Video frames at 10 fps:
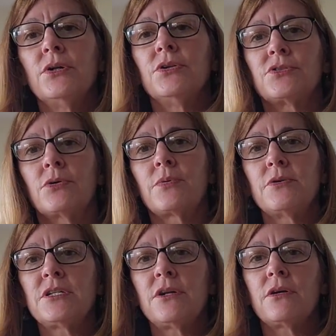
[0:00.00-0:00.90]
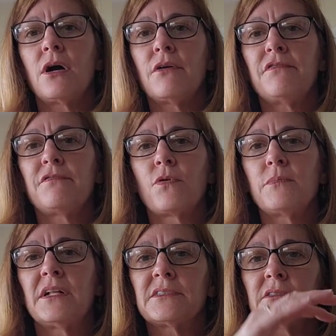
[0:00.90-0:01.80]
So rotator cuff, 4
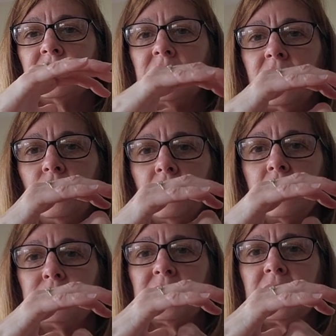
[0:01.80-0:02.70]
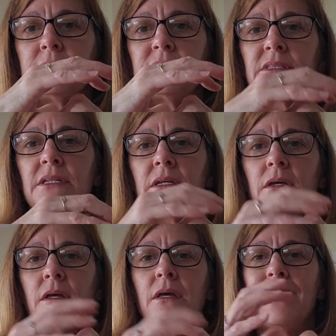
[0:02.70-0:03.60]
muscles, helps
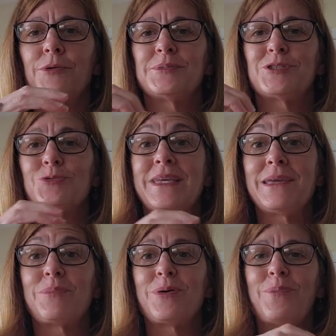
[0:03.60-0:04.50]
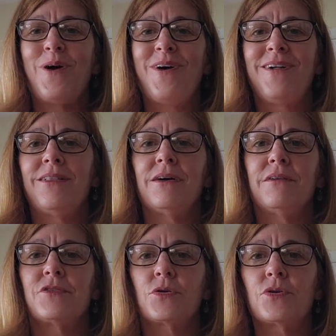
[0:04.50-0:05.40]
to keep the ball
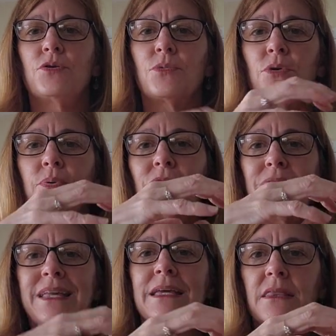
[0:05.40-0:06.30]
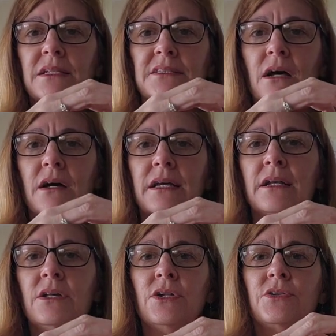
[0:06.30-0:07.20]
of your humeral bone in the socket
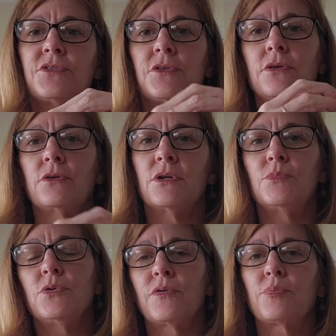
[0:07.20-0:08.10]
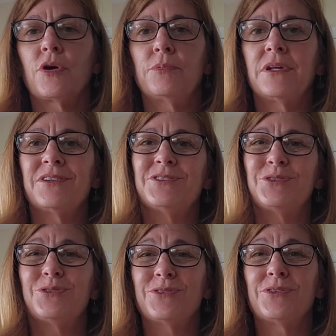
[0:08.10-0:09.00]
so that you can move appropriately
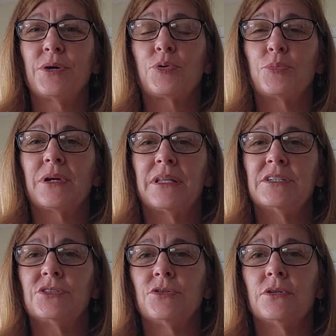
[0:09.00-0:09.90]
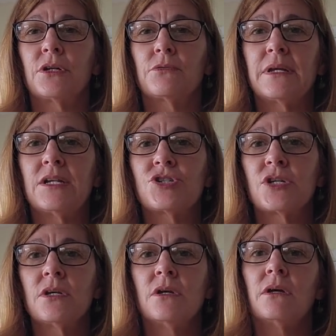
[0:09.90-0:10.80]
so you can reach
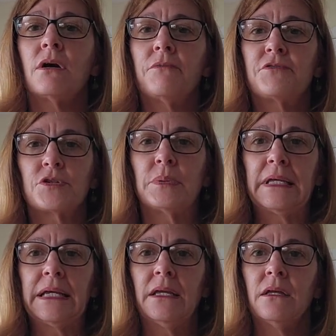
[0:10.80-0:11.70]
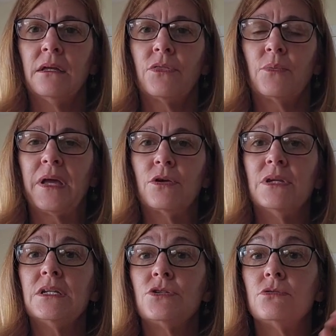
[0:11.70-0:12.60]
comfortably the way you
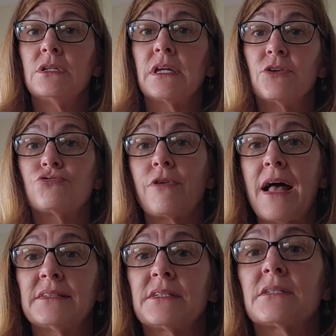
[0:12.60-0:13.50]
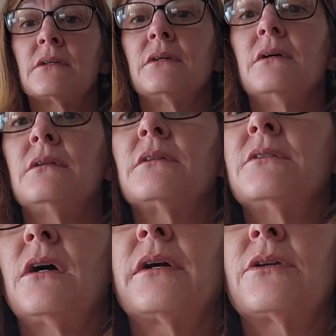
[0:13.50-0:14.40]
need to get dressed, to
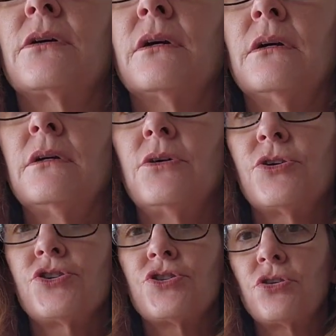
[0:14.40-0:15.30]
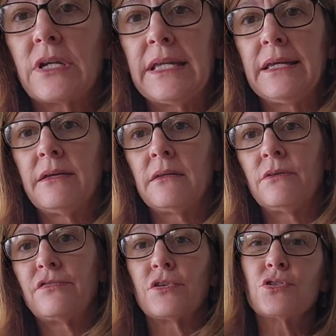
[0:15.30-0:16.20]
tuck your shirt in
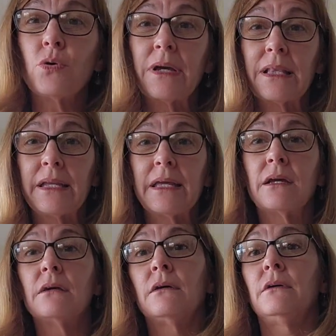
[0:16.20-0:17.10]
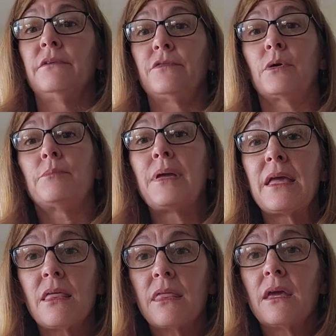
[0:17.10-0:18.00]
for toileting, for
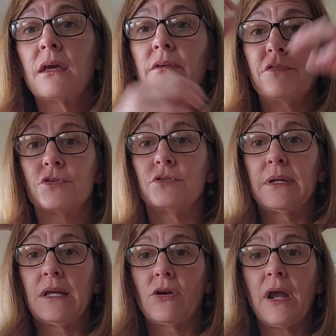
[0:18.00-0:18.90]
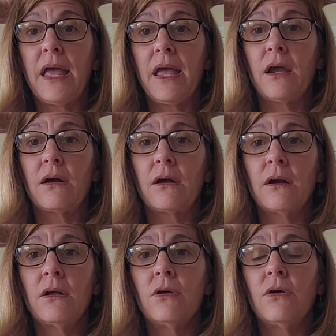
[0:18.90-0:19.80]
bathing, for doing your hair,
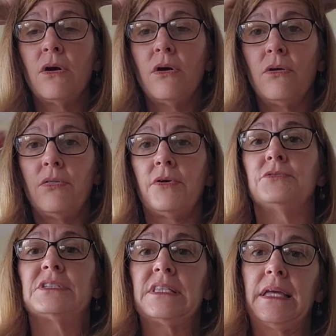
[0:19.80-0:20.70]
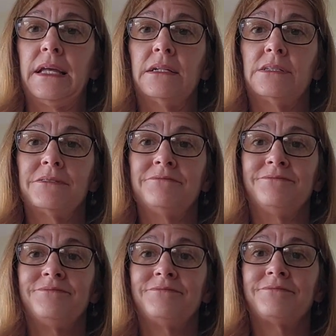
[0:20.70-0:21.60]
all those things.
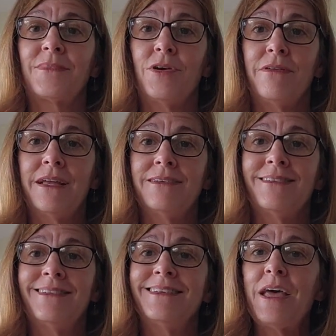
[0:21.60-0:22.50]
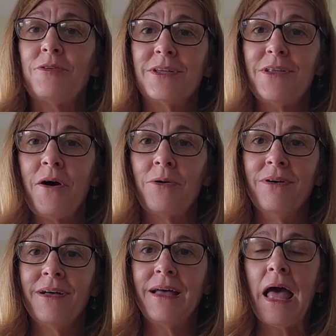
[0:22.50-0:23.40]
All right, now you know.
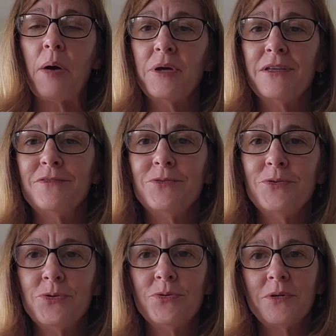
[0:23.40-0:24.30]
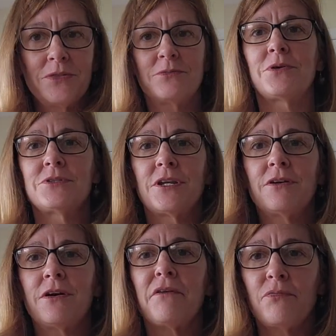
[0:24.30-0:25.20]
How many of you knew what the
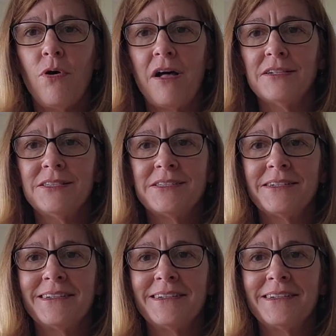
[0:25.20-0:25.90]
rotator cuff was?